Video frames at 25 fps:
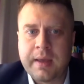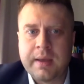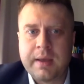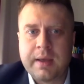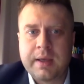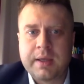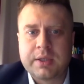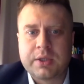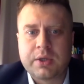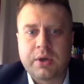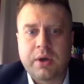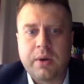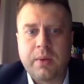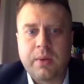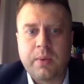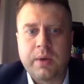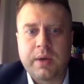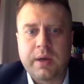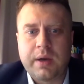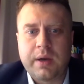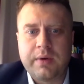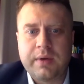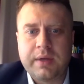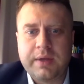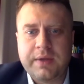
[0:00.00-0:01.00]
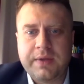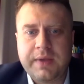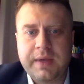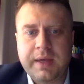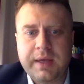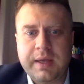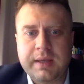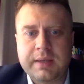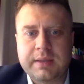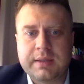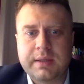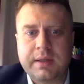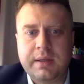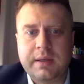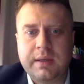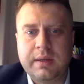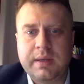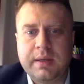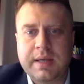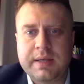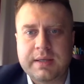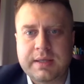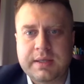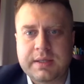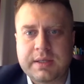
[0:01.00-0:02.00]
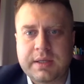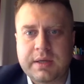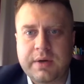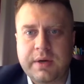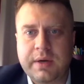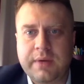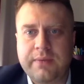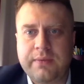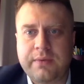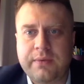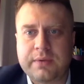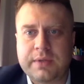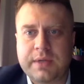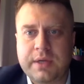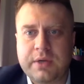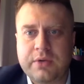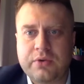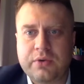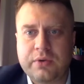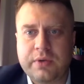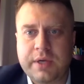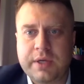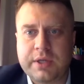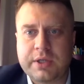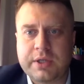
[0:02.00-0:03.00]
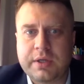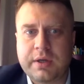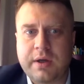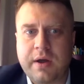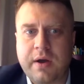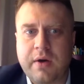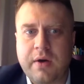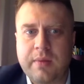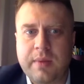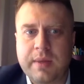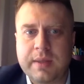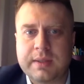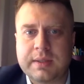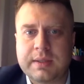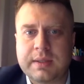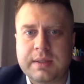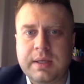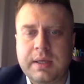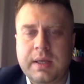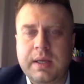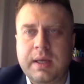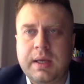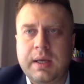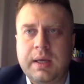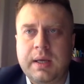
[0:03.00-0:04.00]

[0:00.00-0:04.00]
So what I really think is necessary for Central Asian governments,